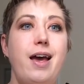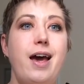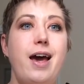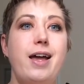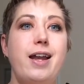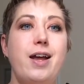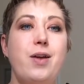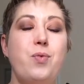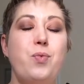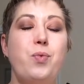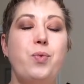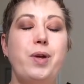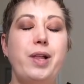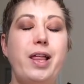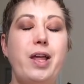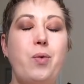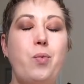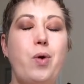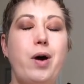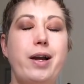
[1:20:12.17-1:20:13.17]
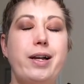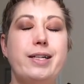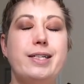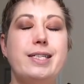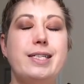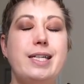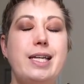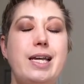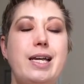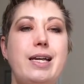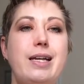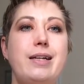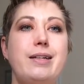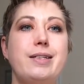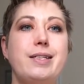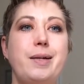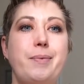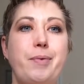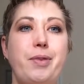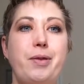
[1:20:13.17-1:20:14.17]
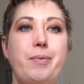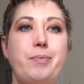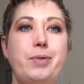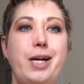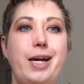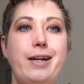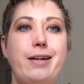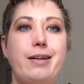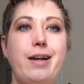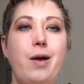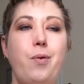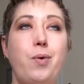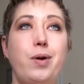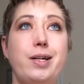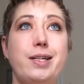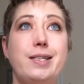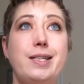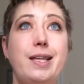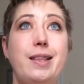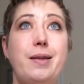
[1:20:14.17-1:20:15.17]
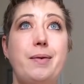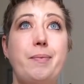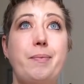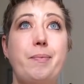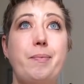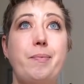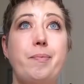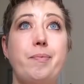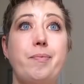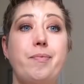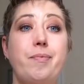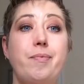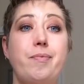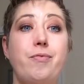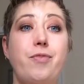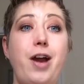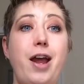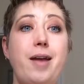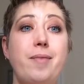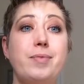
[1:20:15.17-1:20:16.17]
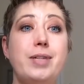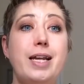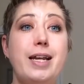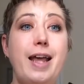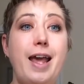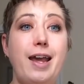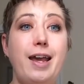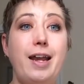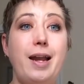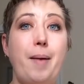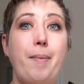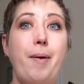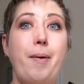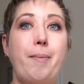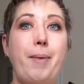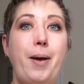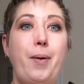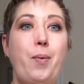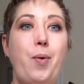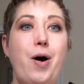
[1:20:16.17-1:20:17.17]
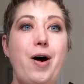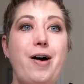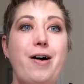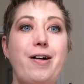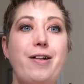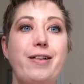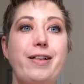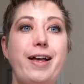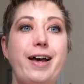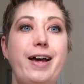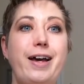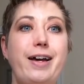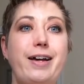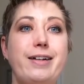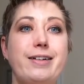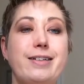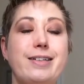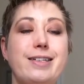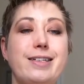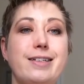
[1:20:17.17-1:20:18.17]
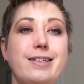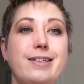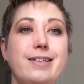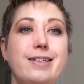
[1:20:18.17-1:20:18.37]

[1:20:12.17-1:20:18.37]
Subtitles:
And I really want to see some of them done. I want to see them framed and hanging up on my wall, and